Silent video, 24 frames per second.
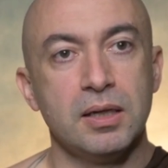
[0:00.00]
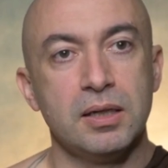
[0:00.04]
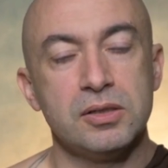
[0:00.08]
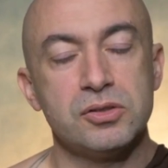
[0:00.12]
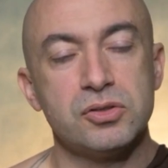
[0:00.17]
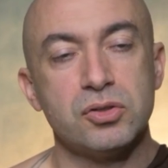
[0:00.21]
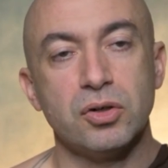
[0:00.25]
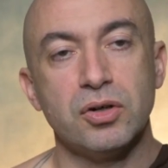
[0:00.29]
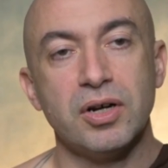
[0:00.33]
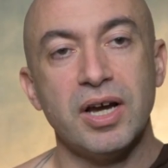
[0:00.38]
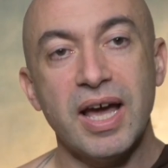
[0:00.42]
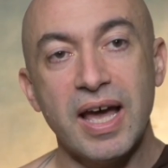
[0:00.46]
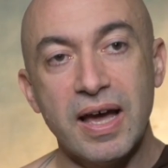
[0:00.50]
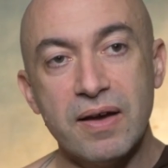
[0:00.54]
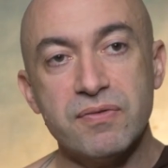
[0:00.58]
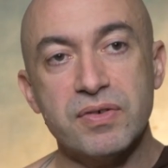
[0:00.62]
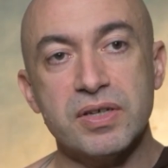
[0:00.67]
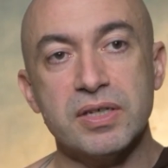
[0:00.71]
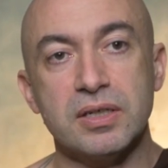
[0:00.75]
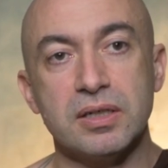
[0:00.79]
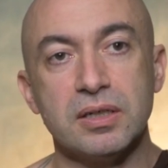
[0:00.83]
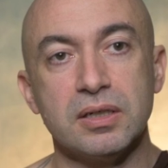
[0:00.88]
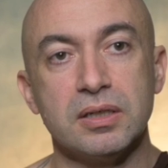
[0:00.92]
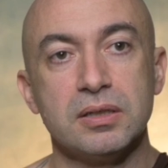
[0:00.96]
So
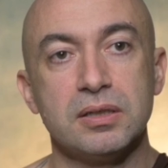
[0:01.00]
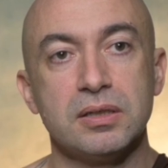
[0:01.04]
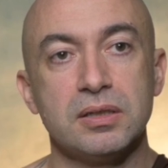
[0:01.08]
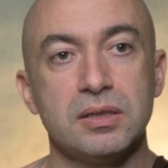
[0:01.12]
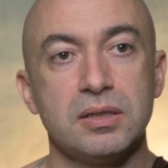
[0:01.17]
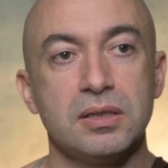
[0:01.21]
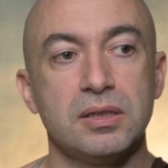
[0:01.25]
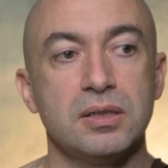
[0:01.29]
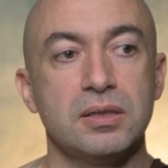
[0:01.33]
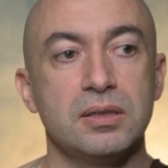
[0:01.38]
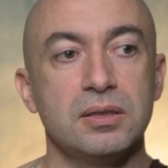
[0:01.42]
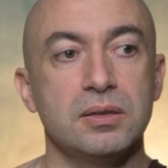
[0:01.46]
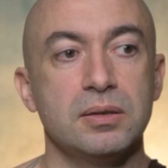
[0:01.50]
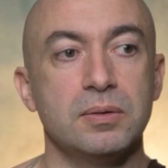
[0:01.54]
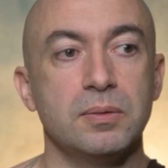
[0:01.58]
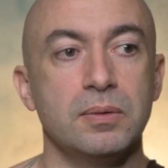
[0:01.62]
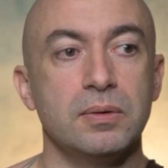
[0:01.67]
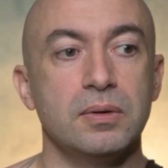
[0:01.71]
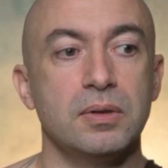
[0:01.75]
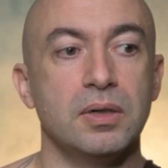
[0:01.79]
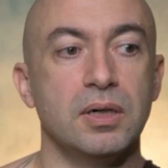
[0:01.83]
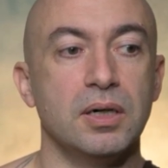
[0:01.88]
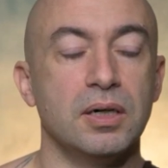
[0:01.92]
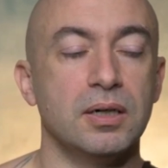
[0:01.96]
having,
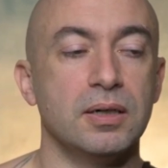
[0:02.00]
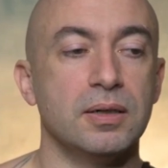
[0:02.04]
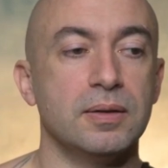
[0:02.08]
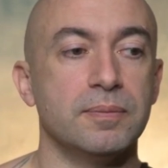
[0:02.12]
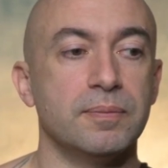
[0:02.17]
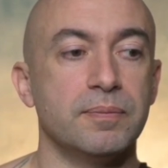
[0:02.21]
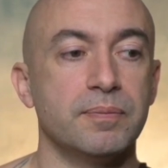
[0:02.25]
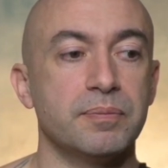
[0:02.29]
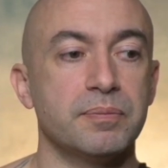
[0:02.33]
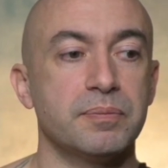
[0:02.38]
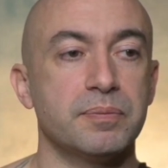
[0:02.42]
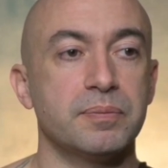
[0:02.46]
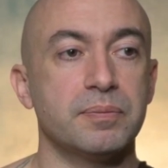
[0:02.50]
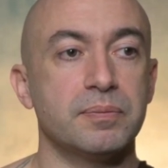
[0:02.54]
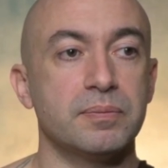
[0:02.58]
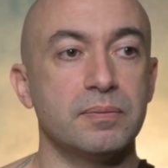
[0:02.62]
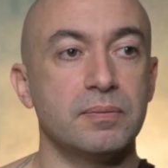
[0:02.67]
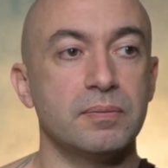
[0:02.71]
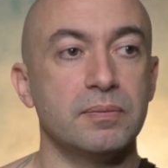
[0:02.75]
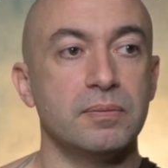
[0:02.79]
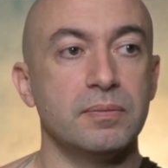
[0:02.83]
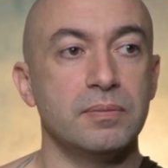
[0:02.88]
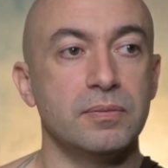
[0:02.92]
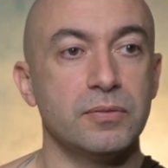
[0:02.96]

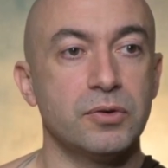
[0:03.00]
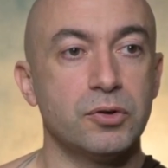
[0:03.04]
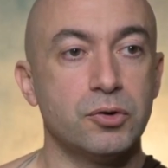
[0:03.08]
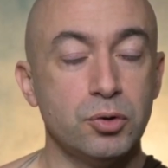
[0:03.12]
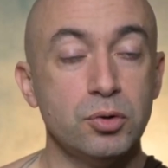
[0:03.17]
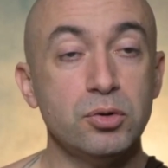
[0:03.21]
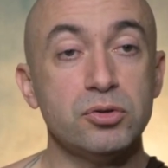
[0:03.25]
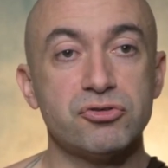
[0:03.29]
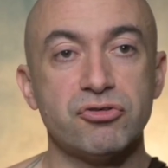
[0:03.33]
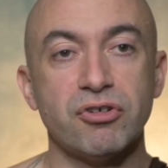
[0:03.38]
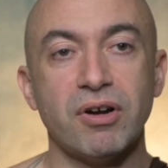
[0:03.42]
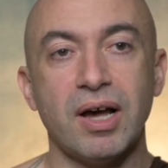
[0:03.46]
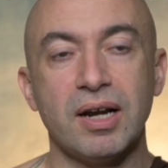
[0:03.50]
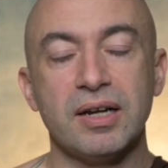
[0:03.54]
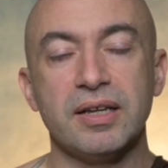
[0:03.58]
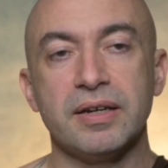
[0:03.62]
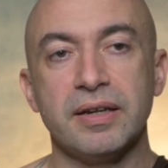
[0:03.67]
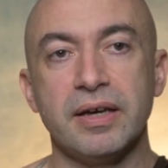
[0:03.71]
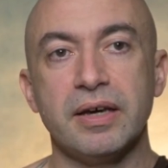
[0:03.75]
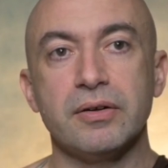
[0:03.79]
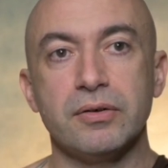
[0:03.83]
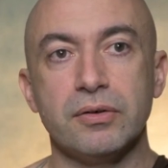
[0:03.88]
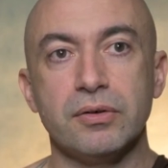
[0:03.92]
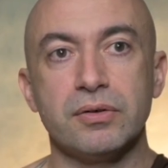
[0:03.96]
through trial and
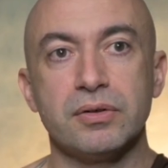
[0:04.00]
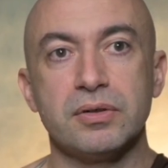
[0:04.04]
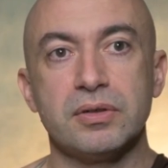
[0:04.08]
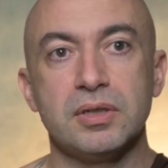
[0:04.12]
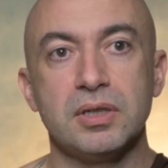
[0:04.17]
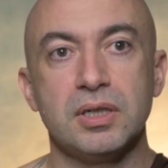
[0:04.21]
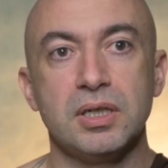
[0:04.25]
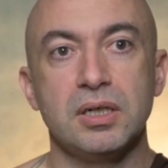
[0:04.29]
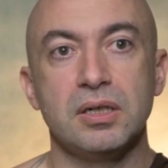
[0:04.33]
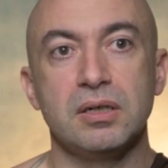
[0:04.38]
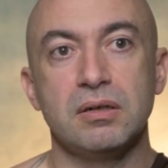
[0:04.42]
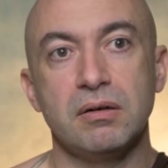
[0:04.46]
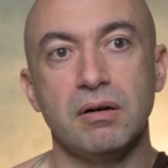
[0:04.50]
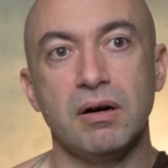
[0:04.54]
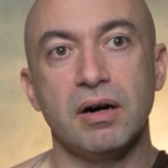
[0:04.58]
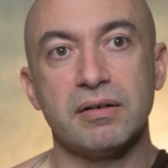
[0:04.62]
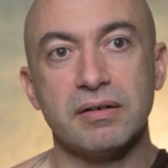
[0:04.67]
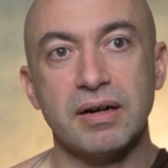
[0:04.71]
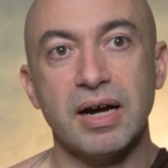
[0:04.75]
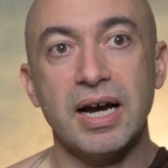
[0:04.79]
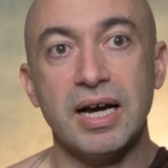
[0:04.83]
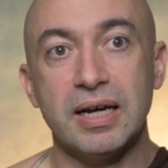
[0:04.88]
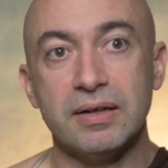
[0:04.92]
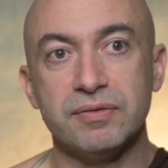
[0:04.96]
error,
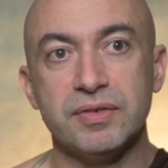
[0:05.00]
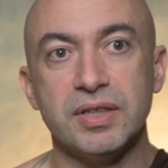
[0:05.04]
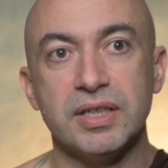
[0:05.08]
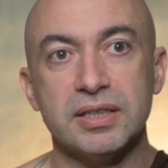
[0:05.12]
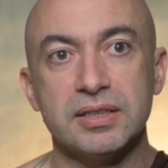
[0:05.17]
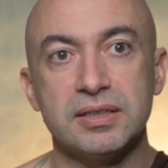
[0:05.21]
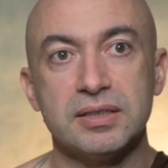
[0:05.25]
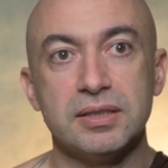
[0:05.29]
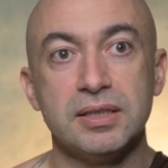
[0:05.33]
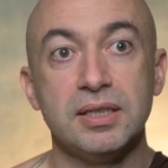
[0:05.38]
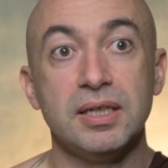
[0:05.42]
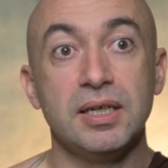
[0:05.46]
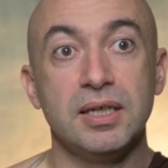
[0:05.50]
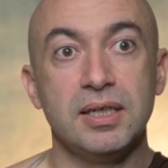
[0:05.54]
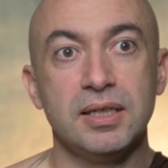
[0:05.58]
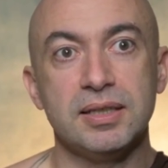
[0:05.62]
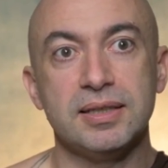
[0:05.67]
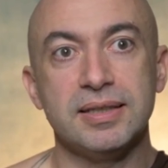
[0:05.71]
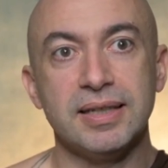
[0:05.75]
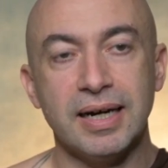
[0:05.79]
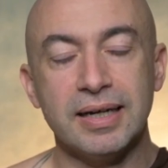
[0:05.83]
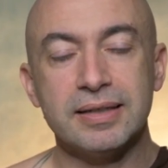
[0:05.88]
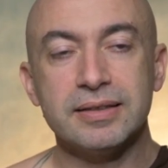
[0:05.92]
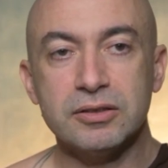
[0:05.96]
arrived at
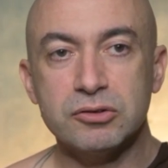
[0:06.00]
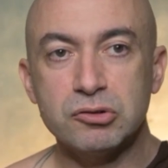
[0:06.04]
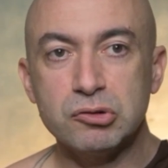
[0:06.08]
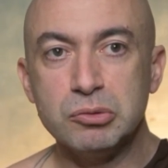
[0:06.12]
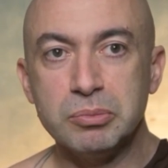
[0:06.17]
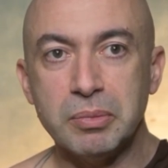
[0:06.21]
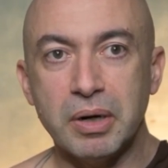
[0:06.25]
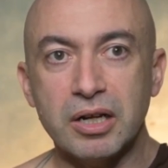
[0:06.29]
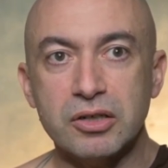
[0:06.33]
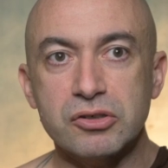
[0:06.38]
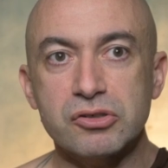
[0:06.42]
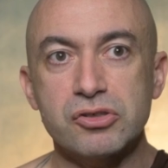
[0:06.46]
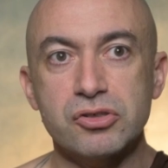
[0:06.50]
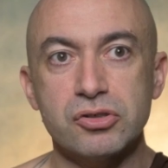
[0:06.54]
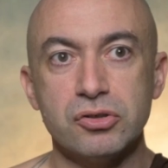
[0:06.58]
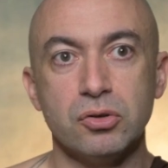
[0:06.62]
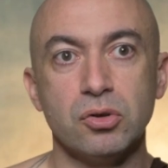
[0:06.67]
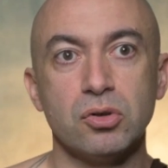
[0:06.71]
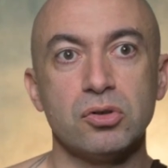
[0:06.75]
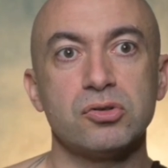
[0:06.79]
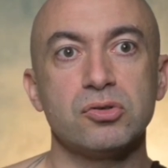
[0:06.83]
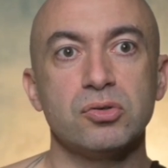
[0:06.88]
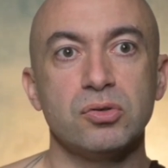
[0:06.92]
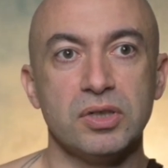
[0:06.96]
neither too much
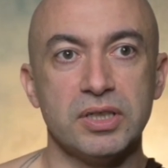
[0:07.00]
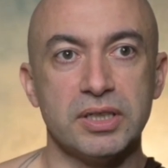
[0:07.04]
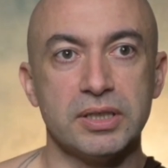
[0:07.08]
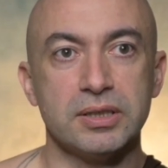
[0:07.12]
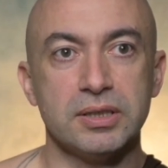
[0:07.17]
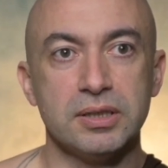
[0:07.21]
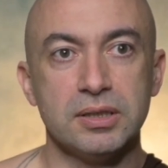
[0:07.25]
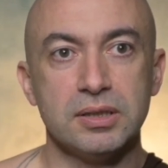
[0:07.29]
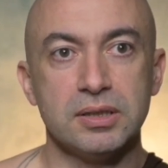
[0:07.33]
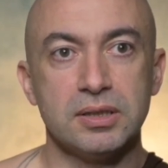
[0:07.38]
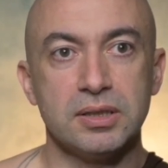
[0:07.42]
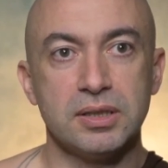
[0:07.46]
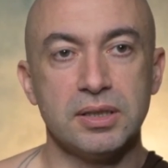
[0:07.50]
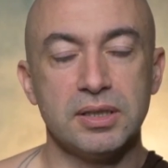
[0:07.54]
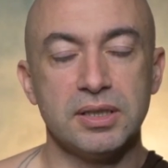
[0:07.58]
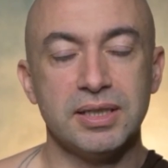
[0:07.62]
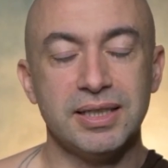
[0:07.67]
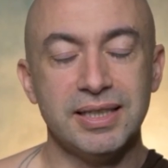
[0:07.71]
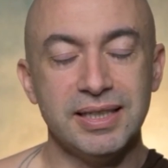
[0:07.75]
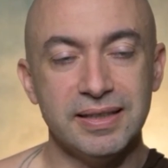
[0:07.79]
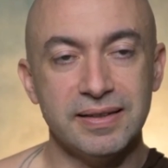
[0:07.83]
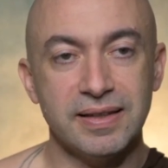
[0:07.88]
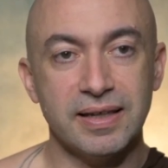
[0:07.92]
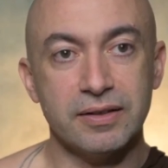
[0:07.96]
nor too little,
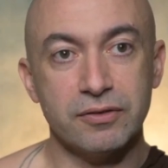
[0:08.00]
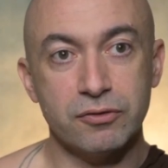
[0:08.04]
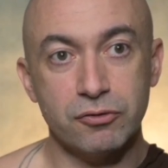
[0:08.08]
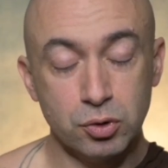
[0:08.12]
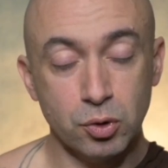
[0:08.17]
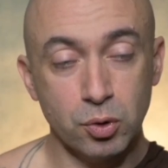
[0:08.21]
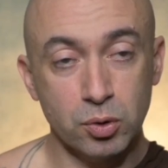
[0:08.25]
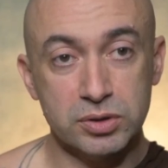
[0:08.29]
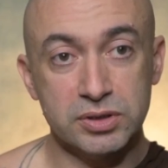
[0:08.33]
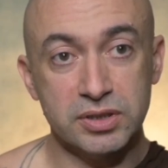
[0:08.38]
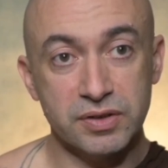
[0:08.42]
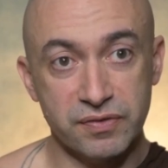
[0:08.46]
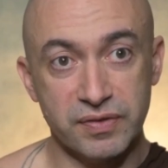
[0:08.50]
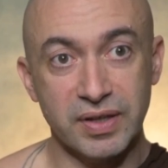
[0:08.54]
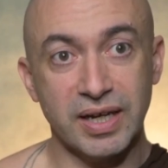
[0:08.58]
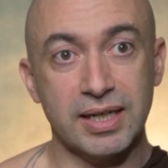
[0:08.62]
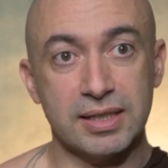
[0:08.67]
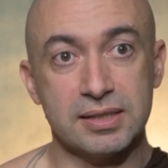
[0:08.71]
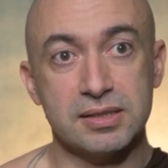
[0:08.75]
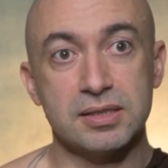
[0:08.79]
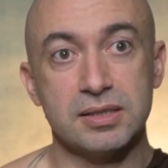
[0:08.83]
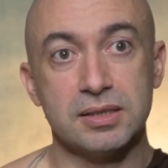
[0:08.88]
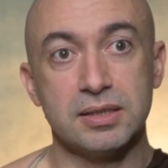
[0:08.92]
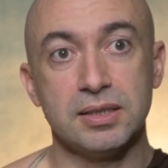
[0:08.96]
he then taught
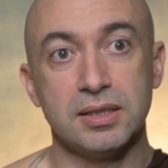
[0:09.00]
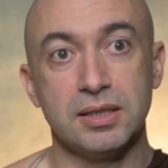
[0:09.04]
that